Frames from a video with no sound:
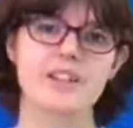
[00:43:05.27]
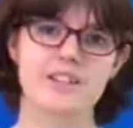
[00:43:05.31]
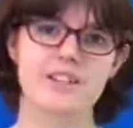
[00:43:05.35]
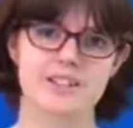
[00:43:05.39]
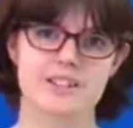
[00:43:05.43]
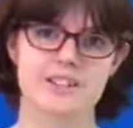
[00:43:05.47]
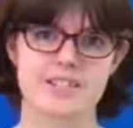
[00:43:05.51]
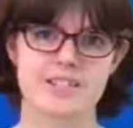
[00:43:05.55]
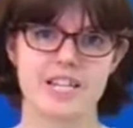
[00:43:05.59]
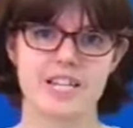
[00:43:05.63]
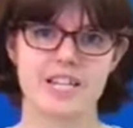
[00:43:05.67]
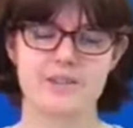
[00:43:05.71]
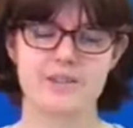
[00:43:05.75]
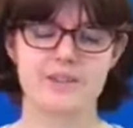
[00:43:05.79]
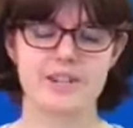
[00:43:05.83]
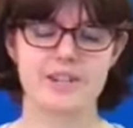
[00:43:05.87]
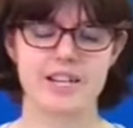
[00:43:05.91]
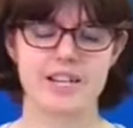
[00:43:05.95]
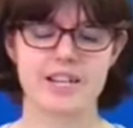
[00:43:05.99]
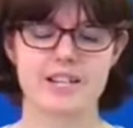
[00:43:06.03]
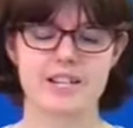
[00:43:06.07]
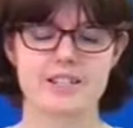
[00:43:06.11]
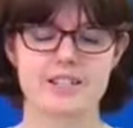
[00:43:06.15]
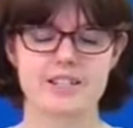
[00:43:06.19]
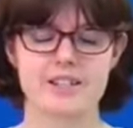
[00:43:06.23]
Staying
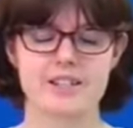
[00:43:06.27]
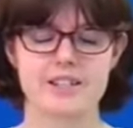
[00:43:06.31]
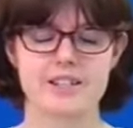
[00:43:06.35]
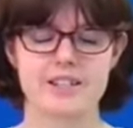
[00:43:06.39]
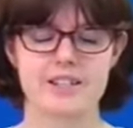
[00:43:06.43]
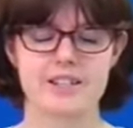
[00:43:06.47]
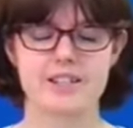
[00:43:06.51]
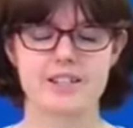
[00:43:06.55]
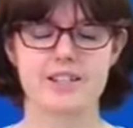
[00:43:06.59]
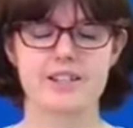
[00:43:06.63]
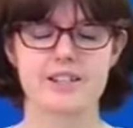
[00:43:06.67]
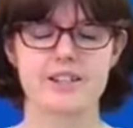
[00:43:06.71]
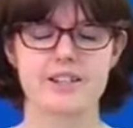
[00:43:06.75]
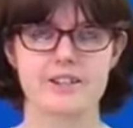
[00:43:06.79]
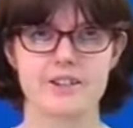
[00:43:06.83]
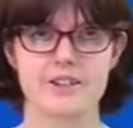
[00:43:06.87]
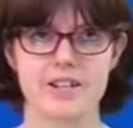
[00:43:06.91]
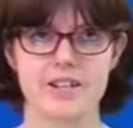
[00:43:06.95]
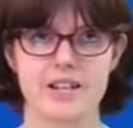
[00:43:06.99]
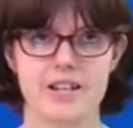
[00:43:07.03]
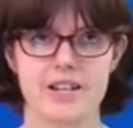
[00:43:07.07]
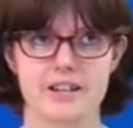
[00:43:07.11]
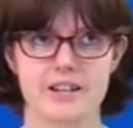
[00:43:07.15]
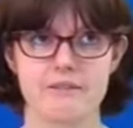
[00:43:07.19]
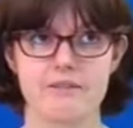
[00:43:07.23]
relaxed and thinking,
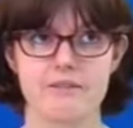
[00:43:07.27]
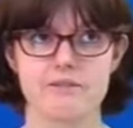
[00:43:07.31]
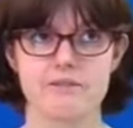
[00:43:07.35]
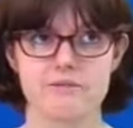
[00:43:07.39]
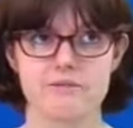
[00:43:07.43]
okay,